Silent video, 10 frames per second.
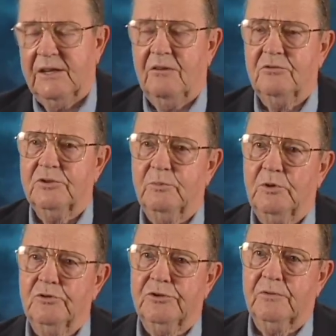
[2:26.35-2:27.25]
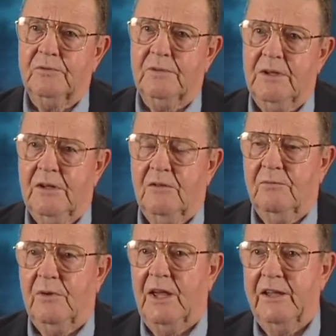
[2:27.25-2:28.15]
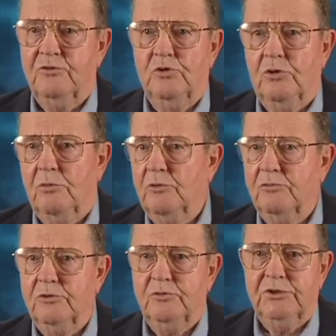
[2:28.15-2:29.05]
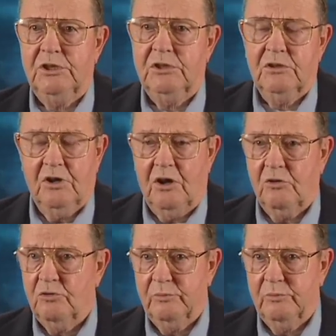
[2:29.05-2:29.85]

I was supposed to fly a normal routine cargo